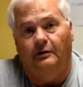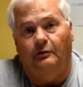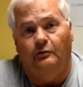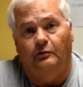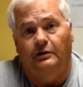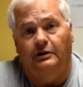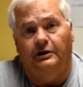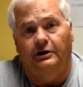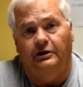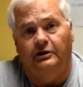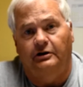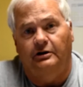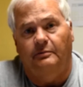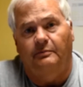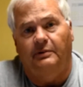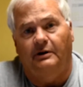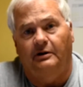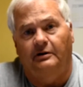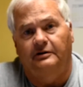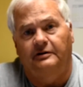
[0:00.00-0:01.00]
really good
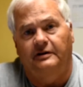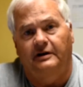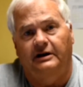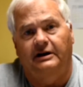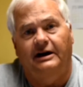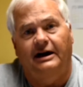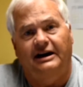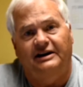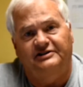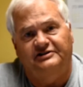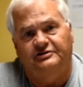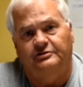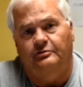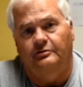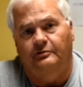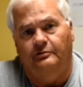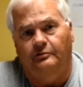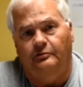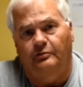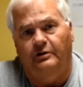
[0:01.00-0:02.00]
about the guys who
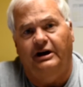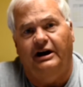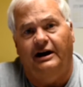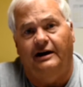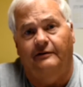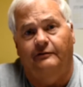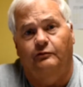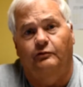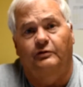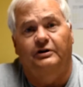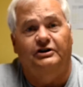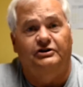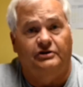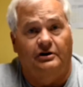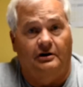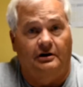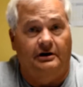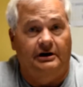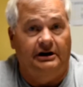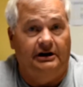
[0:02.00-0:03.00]
we have
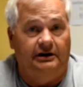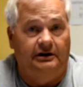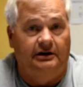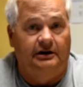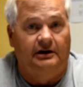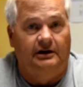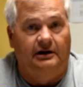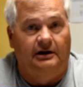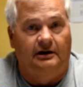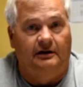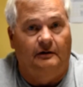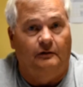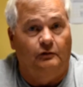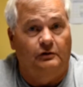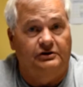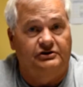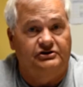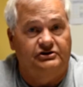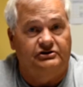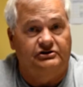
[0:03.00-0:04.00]
returned,
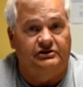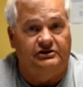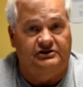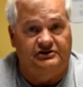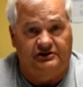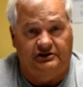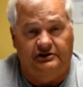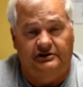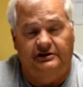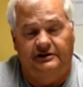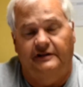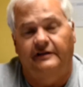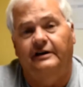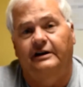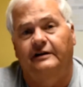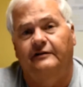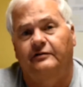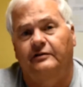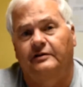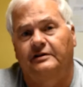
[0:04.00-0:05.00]
which is a good
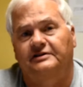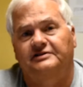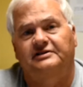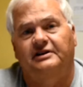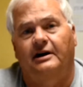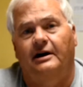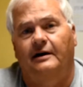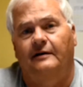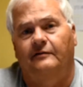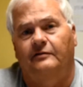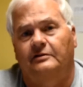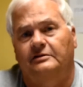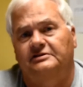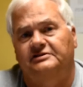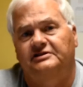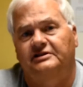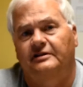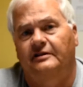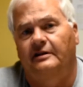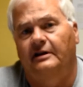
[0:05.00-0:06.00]
thing for this conference
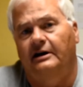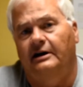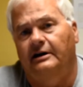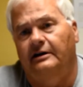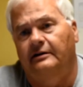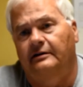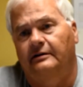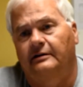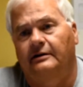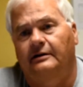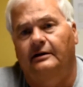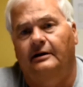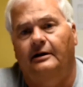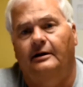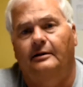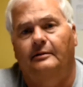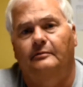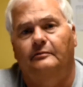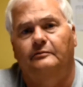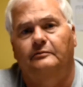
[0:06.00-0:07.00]
in that
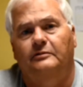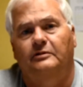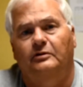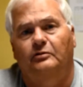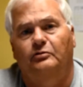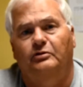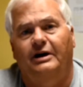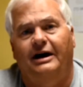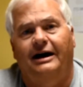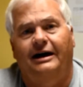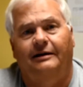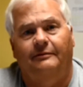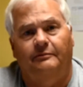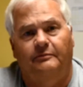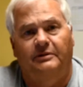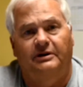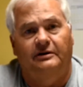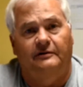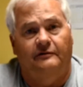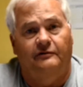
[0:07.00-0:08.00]
not
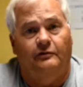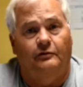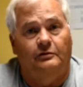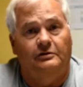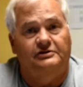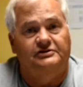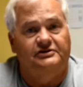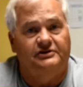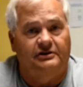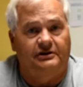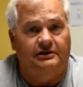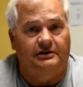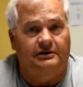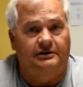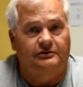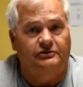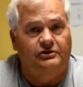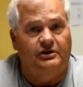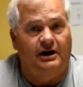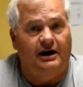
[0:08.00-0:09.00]
being forced
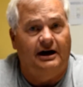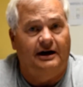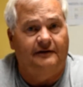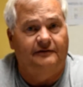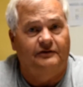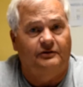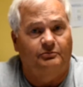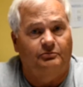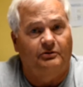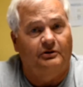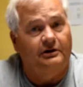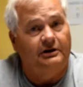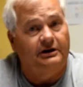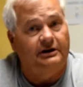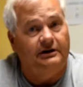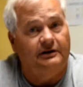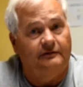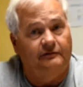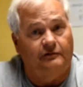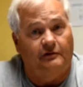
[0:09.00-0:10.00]
to have to play
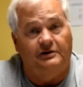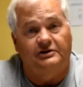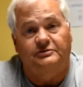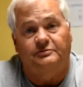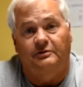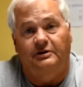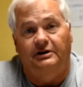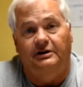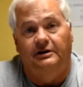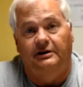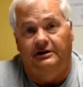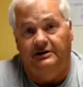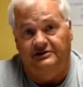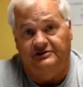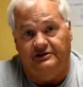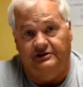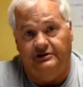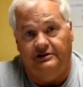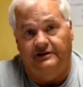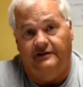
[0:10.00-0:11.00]
freshmen is
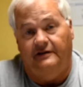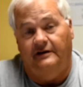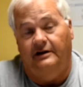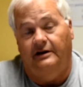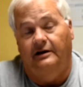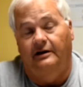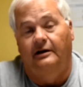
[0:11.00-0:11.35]
a good thing.